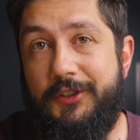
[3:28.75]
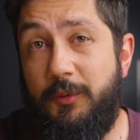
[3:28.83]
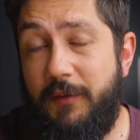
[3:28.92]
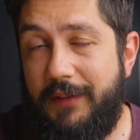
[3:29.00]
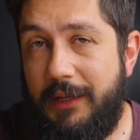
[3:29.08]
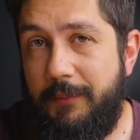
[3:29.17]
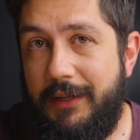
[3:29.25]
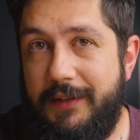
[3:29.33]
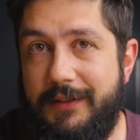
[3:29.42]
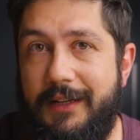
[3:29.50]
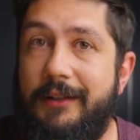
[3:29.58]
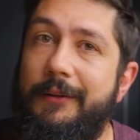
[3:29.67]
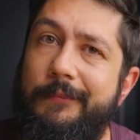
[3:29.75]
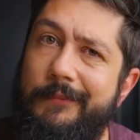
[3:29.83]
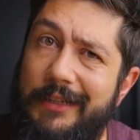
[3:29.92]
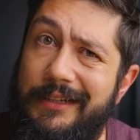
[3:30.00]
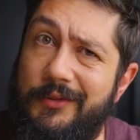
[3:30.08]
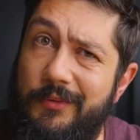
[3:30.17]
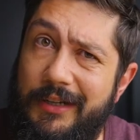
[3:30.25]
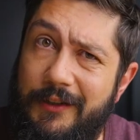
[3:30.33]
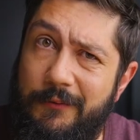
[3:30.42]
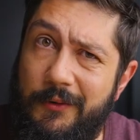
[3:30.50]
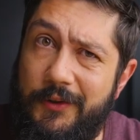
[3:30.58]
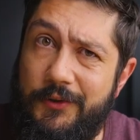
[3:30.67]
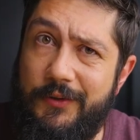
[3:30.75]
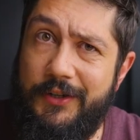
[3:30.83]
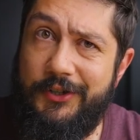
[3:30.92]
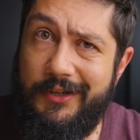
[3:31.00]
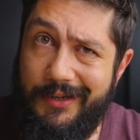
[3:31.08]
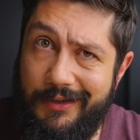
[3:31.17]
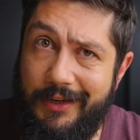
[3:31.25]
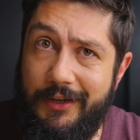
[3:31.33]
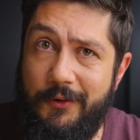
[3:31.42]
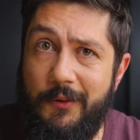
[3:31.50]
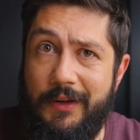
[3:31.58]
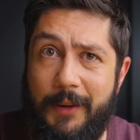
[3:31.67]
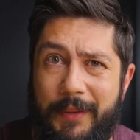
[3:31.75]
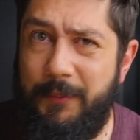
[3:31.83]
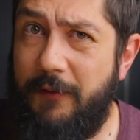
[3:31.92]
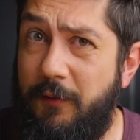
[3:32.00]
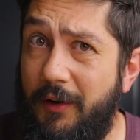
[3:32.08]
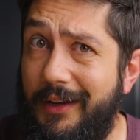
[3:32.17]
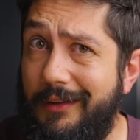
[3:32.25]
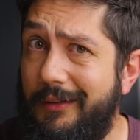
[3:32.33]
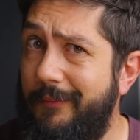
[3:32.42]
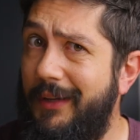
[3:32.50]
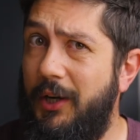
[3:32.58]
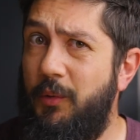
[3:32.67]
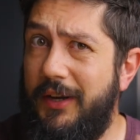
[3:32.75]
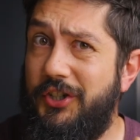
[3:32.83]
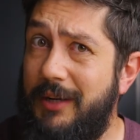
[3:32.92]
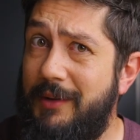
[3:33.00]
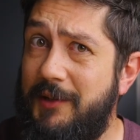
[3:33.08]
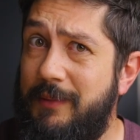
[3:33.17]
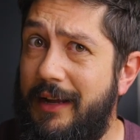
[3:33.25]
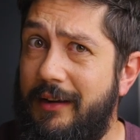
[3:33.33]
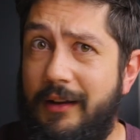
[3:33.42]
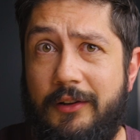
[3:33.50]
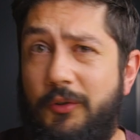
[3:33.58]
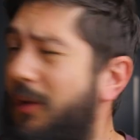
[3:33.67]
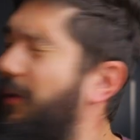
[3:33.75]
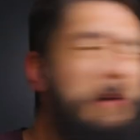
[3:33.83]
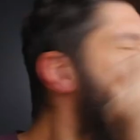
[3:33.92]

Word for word: So with that being said, let's create a folder structure and get going. But before that, a quick shameless plug to go